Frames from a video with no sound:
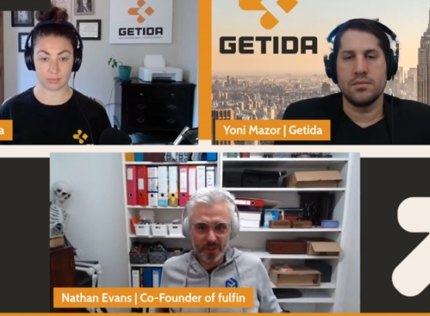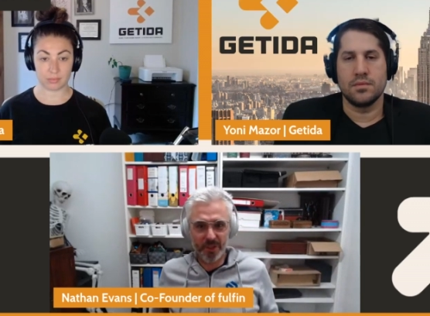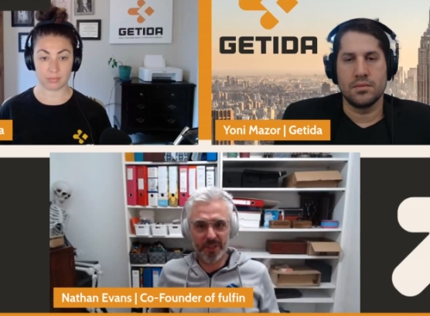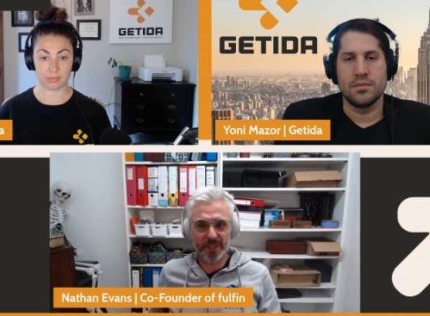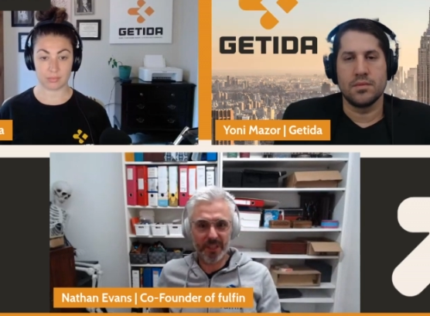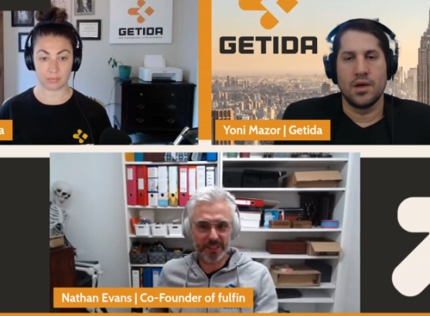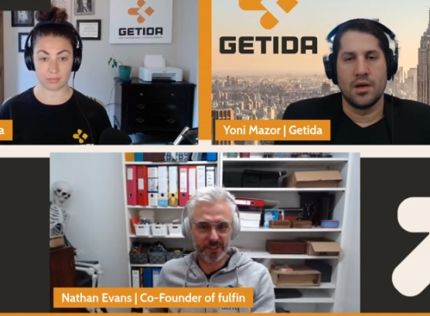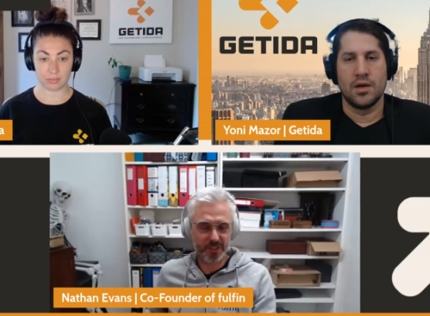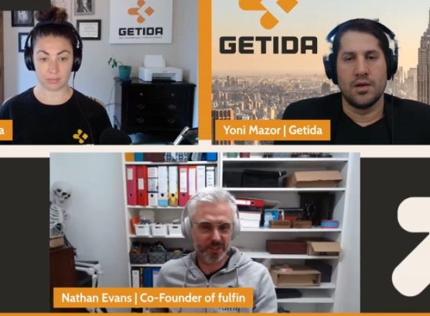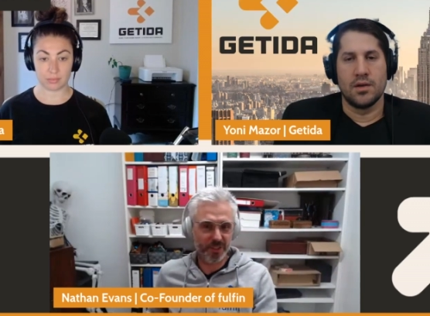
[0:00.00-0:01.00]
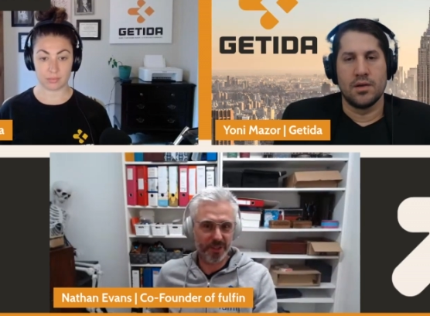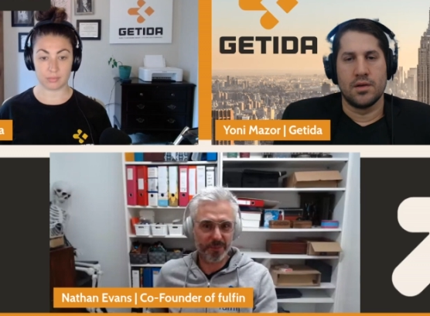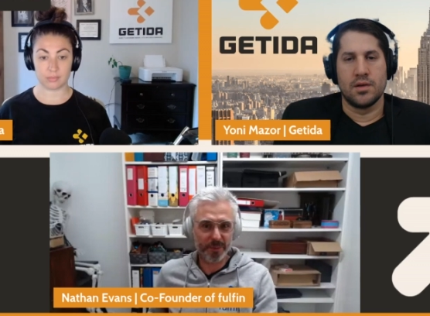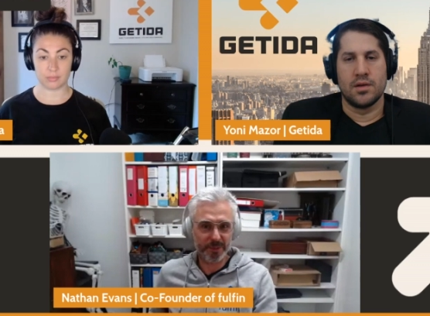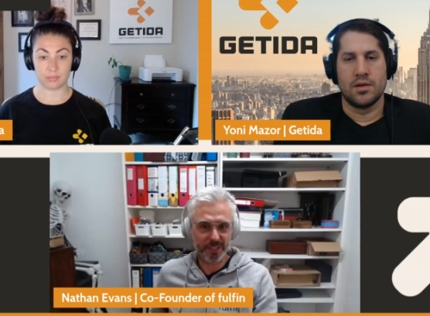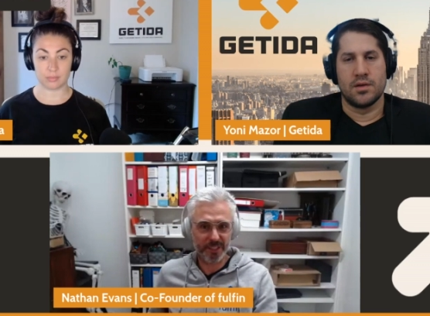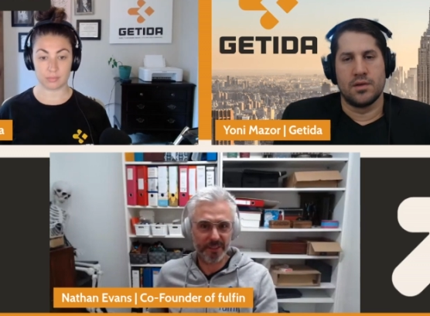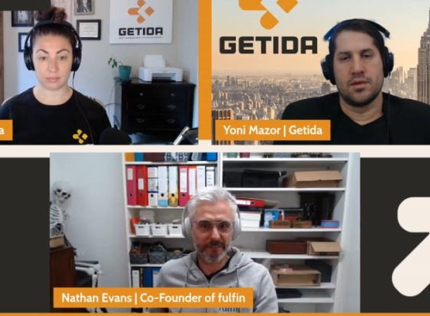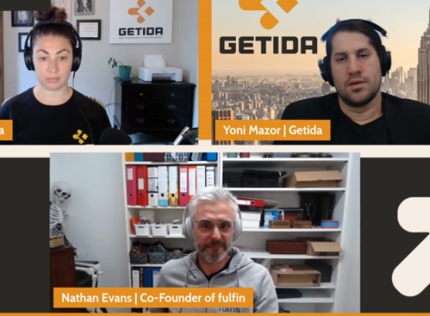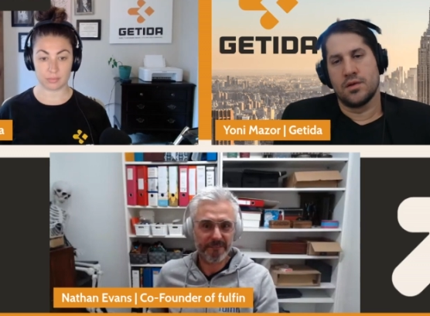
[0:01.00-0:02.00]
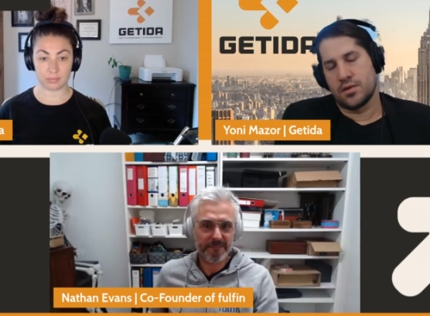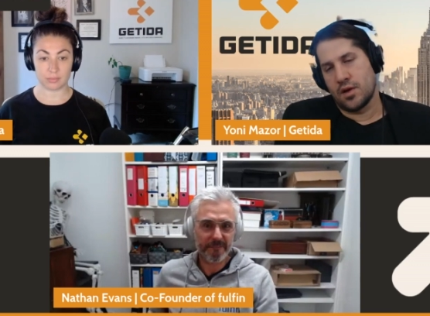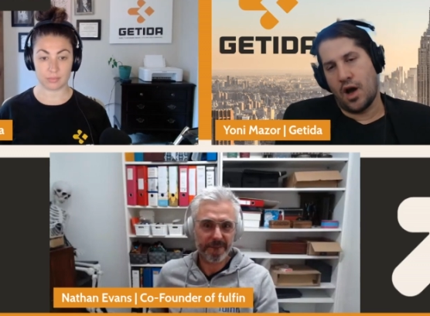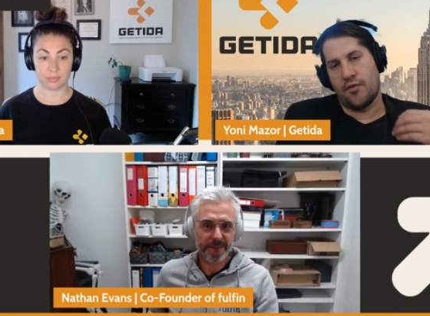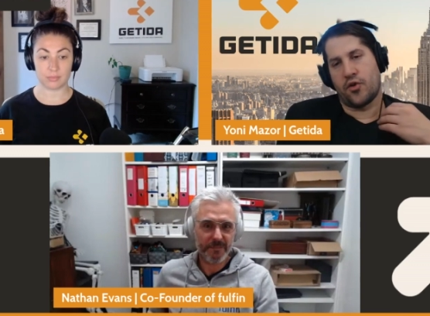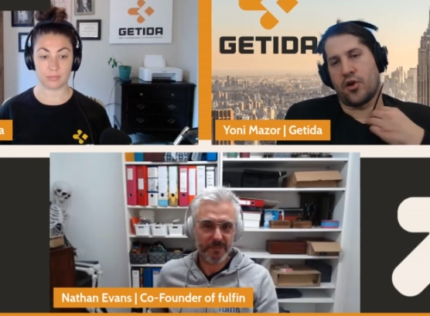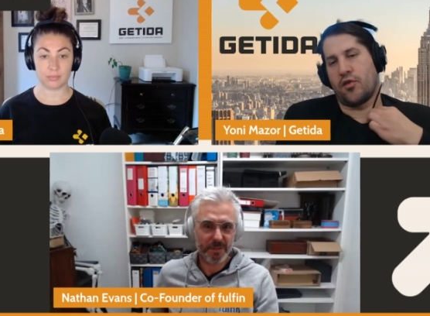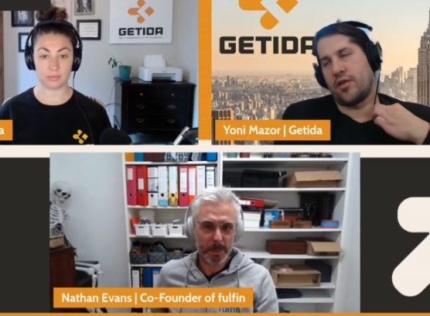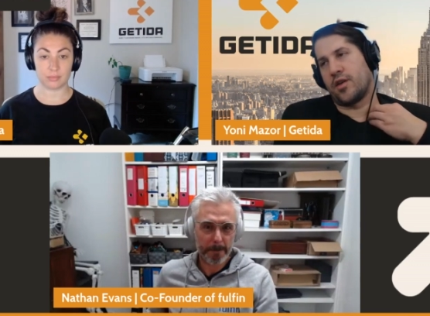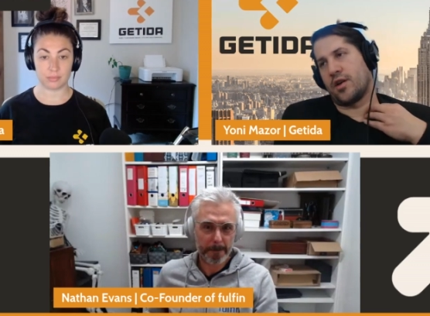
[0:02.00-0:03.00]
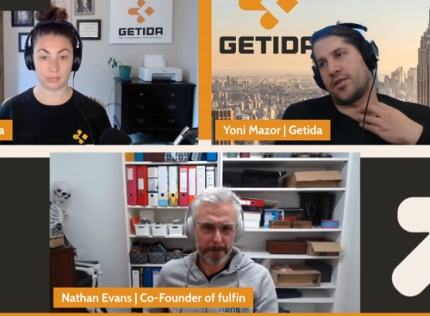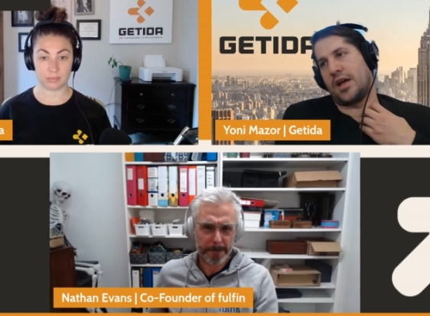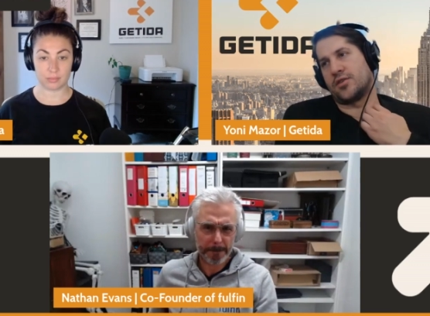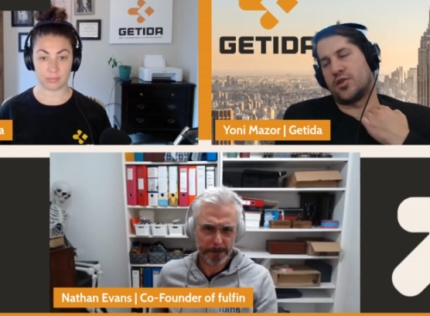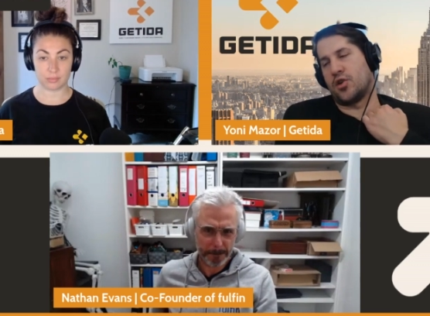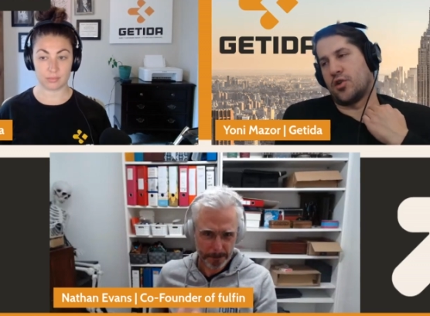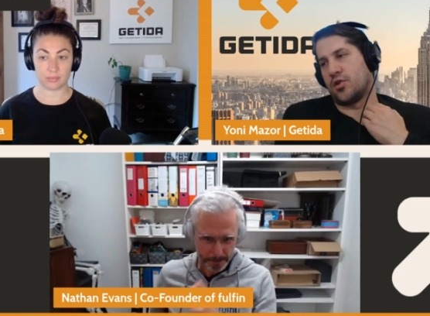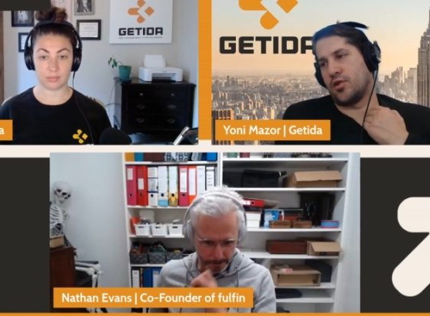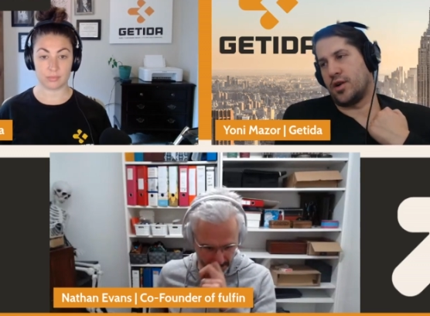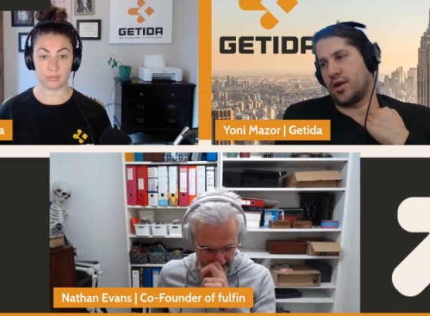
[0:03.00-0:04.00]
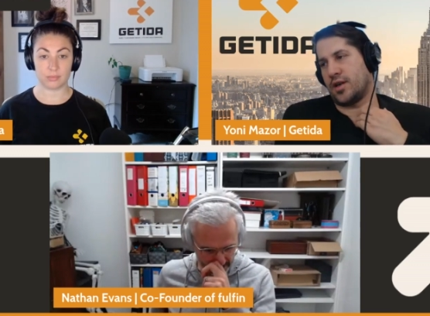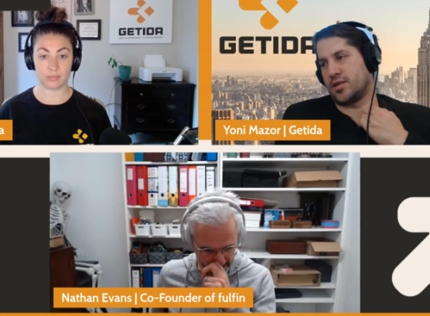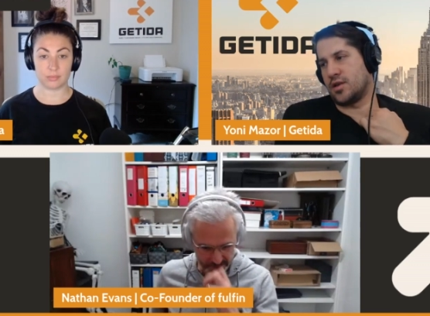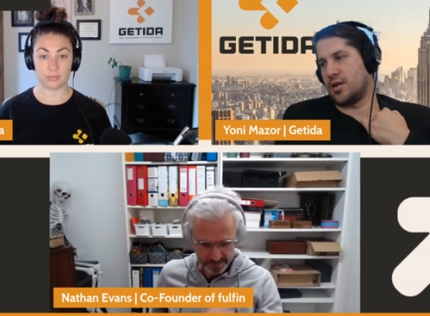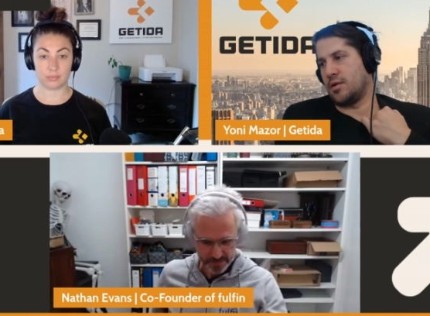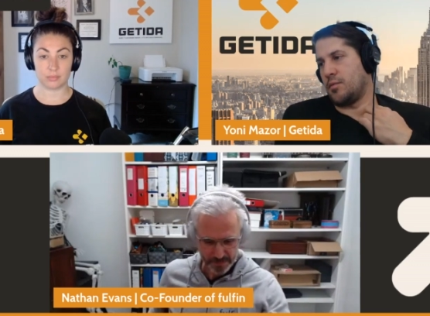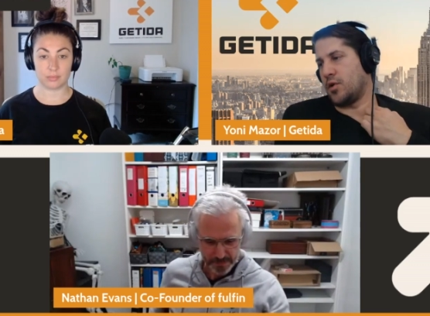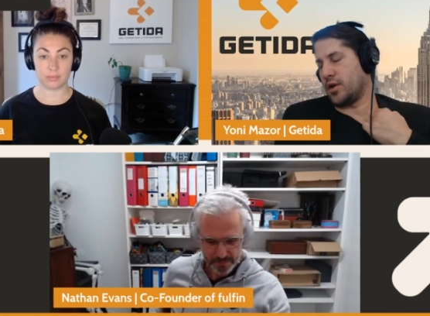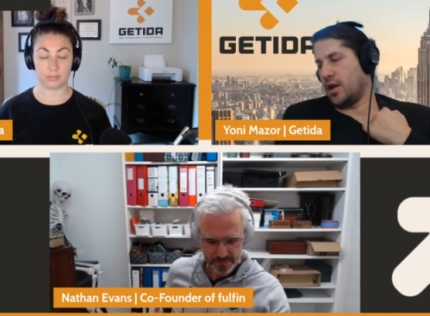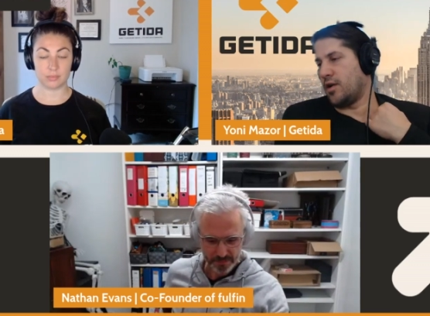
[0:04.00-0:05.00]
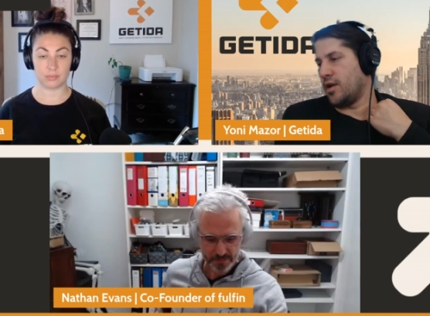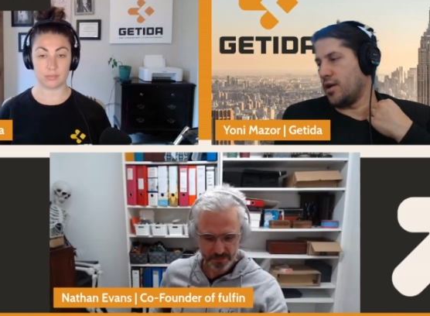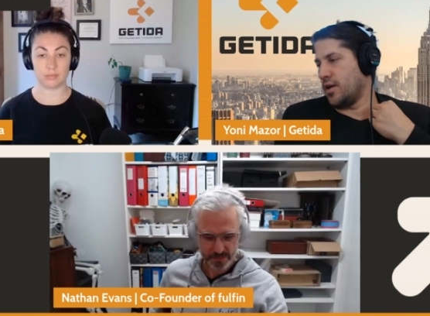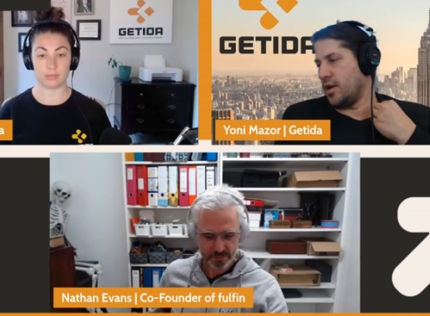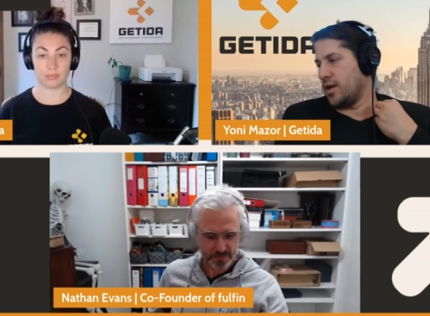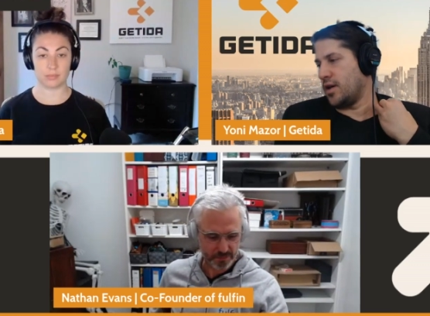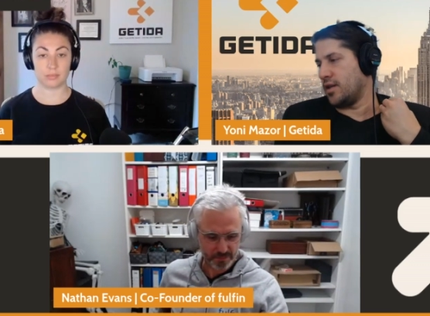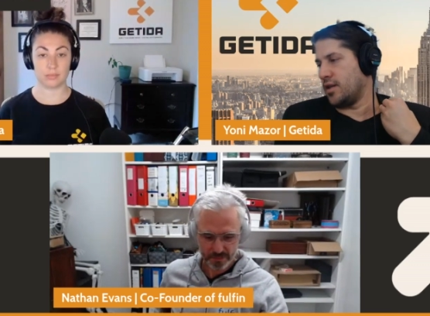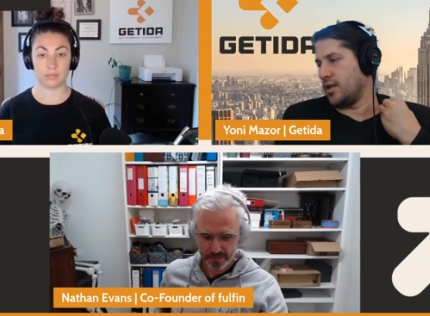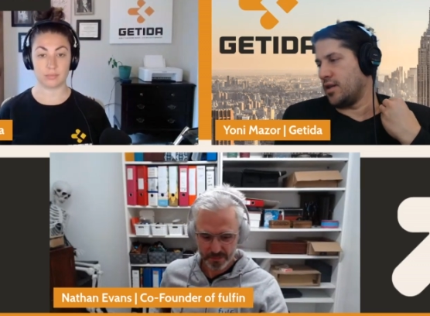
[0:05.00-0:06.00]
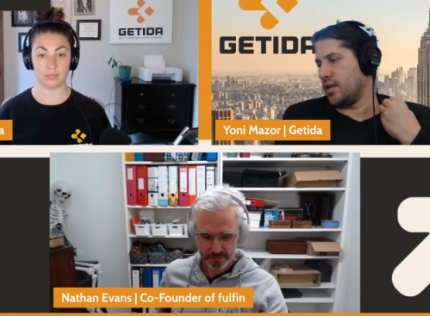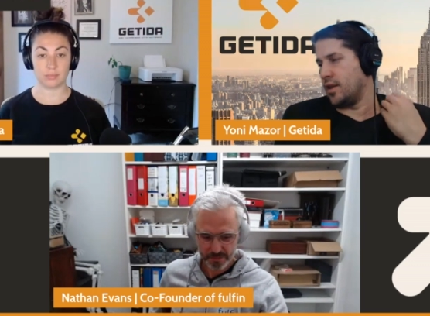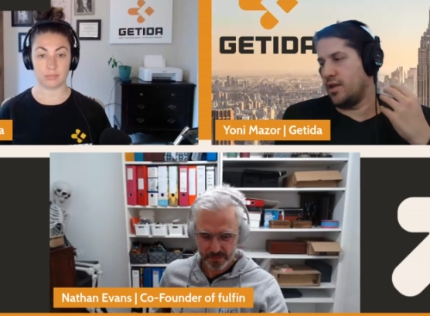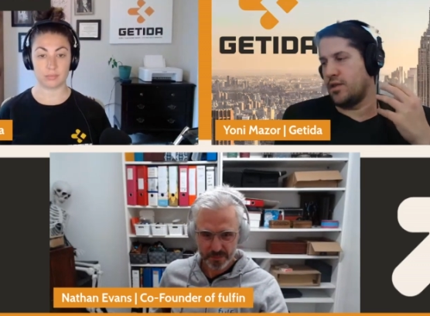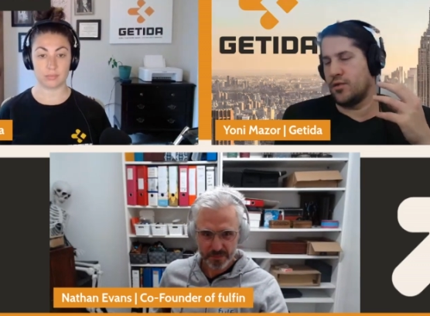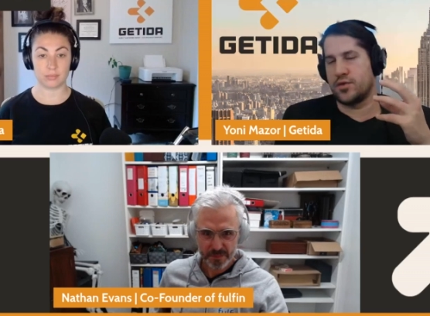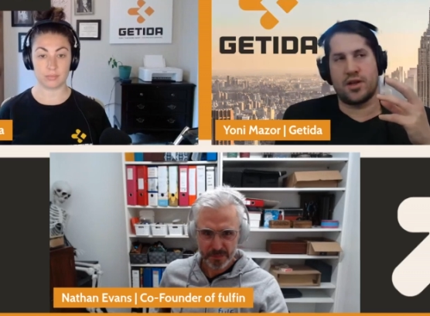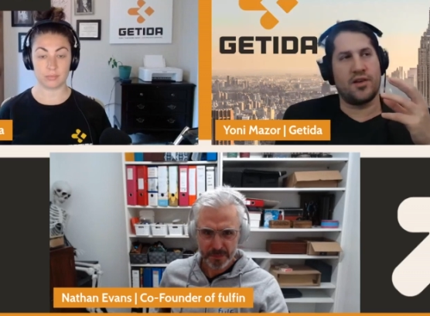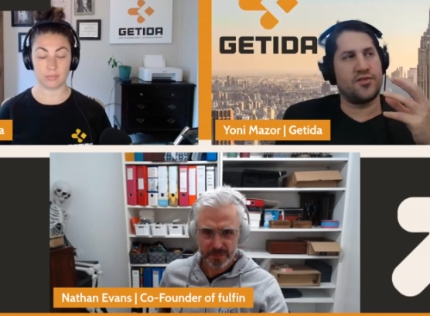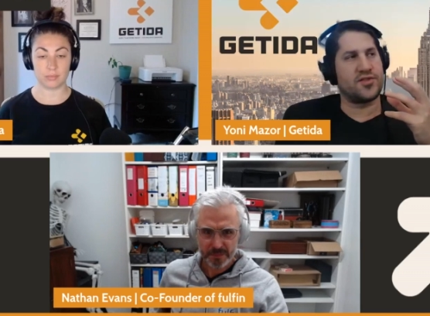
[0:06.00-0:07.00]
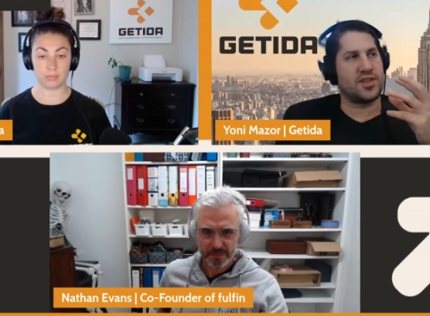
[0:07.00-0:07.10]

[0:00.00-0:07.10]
Speaker 1: and that's you know pretty much that's it.
Speaker 2: So hovering around the thousand euro, I guess, uh, mark area, and there was enough scale for that to